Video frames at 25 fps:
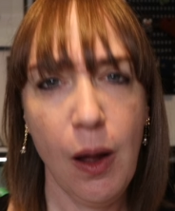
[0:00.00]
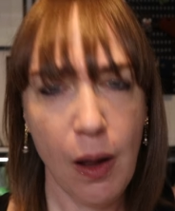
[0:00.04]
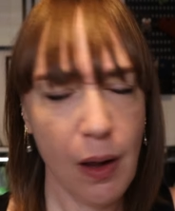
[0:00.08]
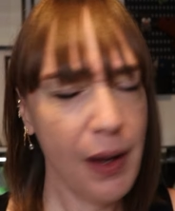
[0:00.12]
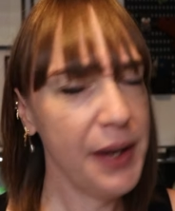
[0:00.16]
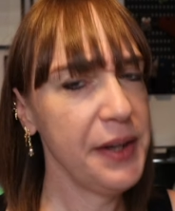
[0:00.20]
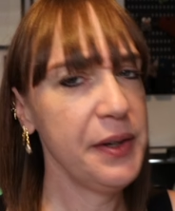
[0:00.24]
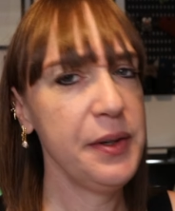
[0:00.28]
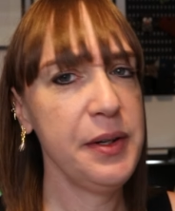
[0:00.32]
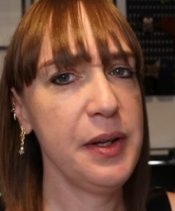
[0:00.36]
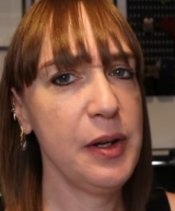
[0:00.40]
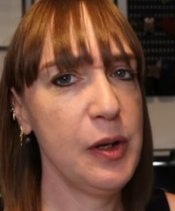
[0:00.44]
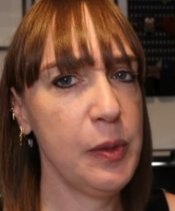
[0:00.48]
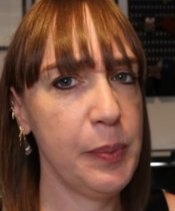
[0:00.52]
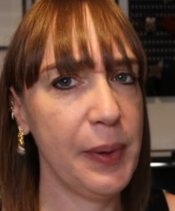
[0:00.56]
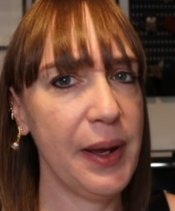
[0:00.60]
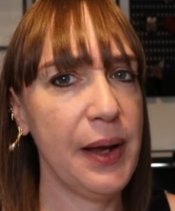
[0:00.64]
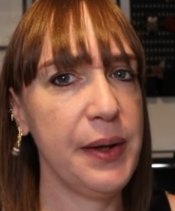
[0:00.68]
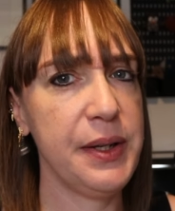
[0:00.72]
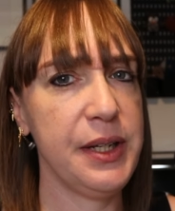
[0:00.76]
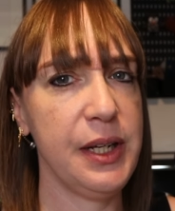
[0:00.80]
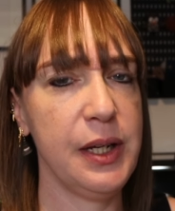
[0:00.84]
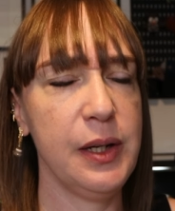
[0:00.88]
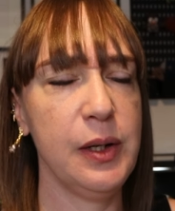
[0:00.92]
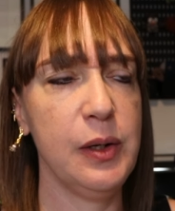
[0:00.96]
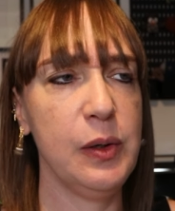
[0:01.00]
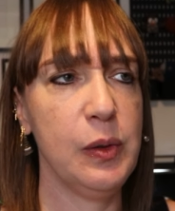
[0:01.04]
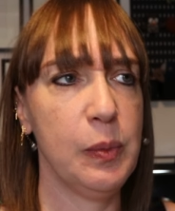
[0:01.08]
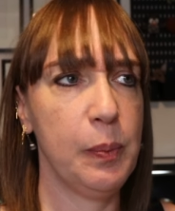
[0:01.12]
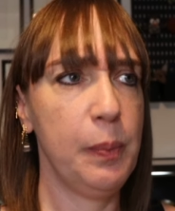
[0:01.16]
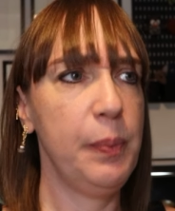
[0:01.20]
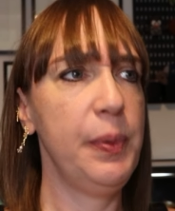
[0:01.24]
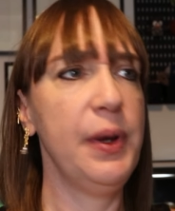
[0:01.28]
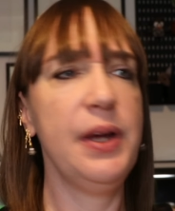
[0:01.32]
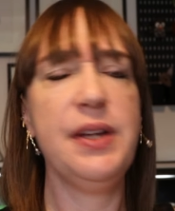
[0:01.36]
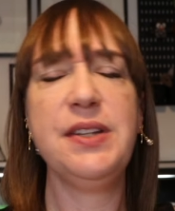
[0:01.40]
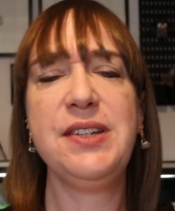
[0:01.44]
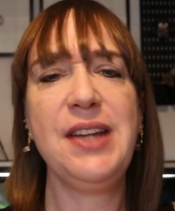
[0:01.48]
I don't know about you,
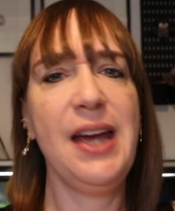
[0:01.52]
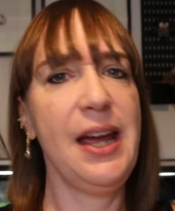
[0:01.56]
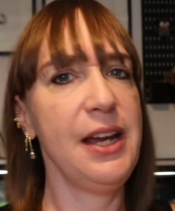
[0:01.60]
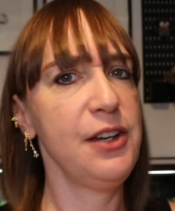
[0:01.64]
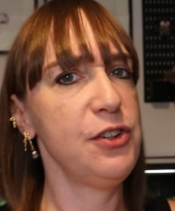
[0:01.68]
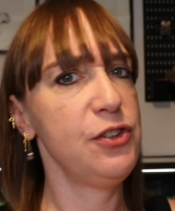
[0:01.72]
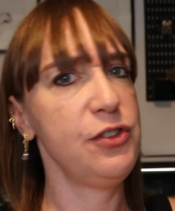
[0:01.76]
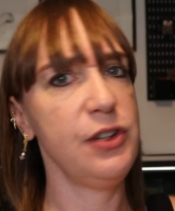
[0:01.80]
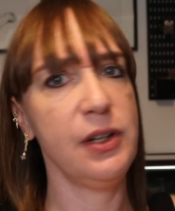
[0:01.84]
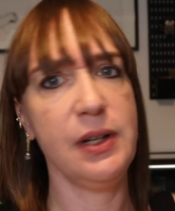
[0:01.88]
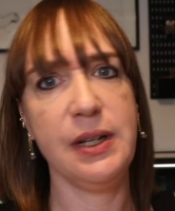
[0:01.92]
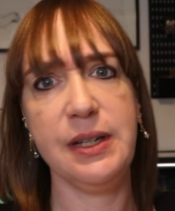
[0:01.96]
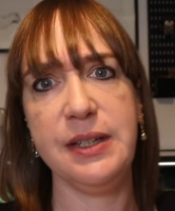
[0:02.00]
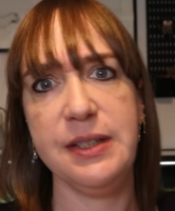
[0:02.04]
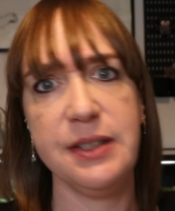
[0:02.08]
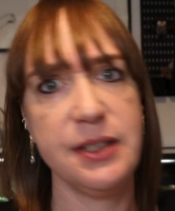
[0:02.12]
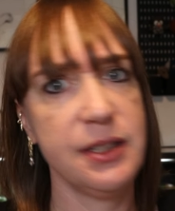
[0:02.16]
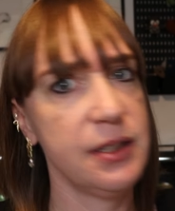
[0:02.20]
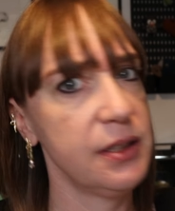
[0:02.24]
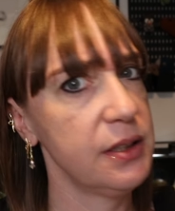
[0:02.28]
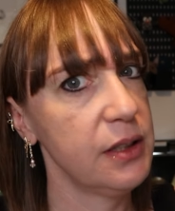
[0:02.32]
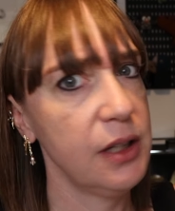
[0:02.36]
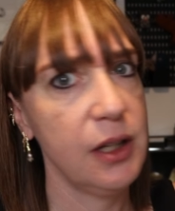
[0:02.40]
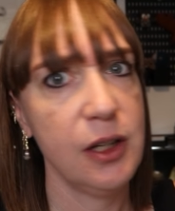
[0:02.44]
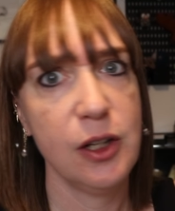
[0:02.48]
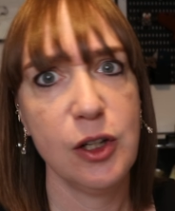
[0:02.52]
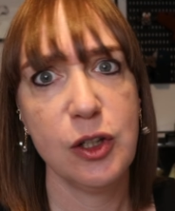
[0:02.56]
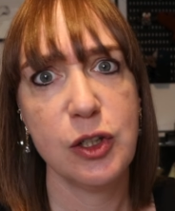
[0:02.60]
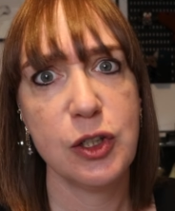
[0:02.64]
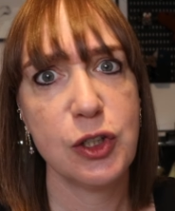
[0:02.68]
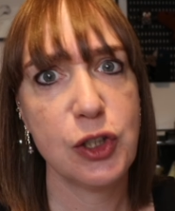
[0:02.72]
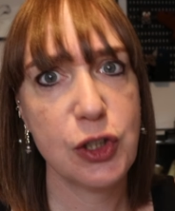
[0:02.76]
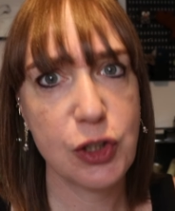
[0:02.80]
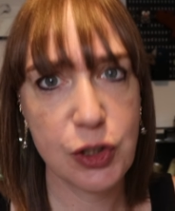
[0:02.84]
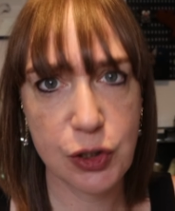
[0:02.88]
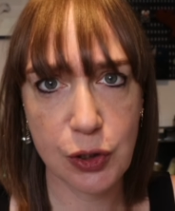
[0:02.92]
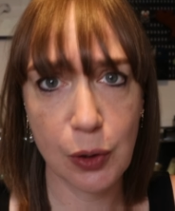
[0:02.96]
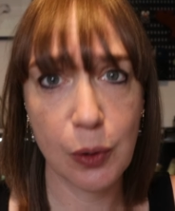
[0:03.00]
but texture is
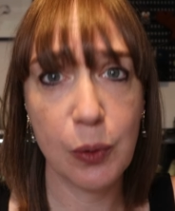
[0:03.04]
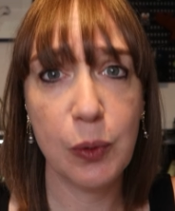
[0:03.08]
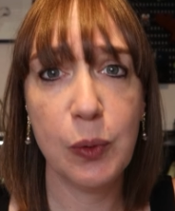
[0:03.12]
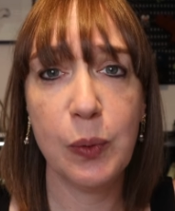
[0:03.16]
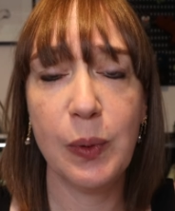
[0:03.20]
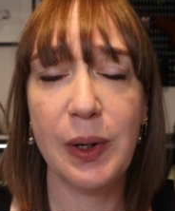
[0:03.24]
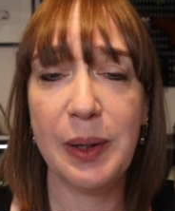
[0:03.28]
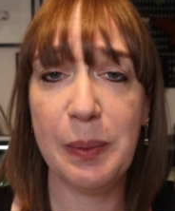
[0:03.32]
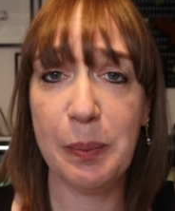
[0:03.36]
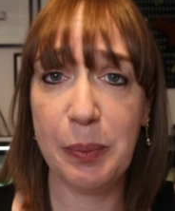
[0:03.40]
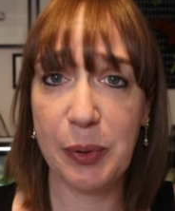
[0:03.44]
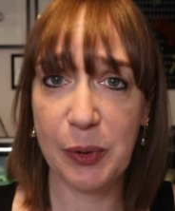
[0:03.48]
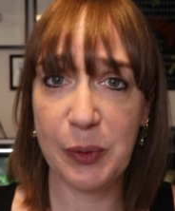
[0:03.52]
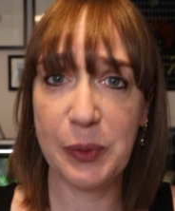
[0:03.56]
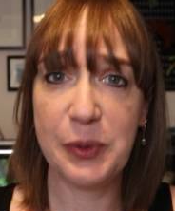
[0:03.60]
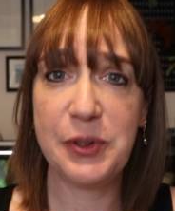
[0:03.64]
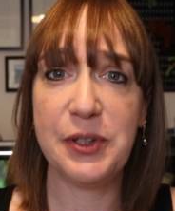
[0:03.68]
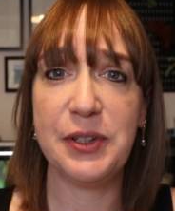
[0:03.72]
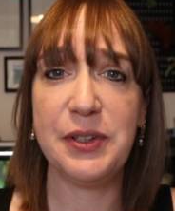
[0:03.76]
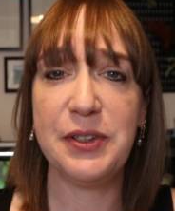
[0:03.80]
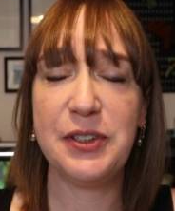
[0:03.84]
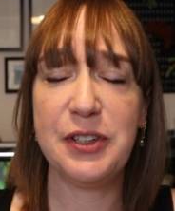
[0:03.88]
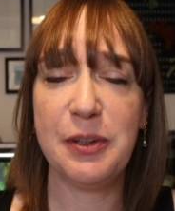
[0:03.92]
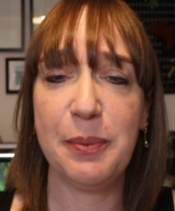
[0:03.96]
so important to